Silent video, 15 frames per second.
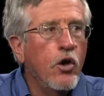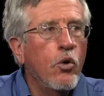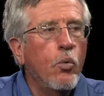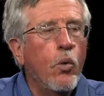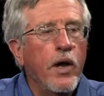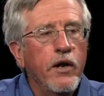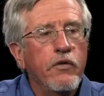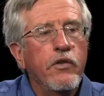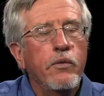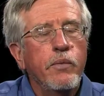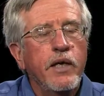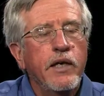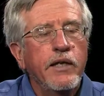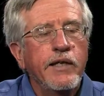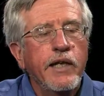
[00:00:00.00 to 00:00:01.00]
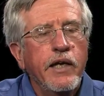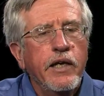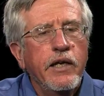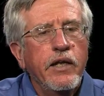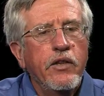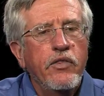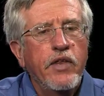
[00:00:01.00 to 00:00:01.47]
One of them is
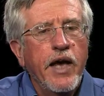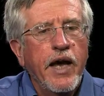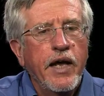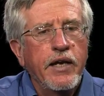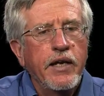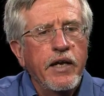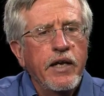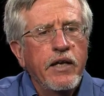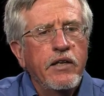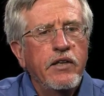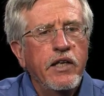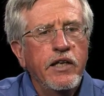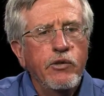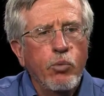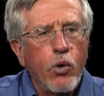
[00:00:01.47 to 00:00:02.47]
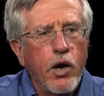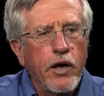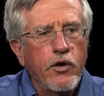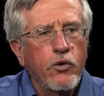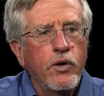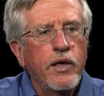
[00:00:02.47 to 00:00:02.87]
that this water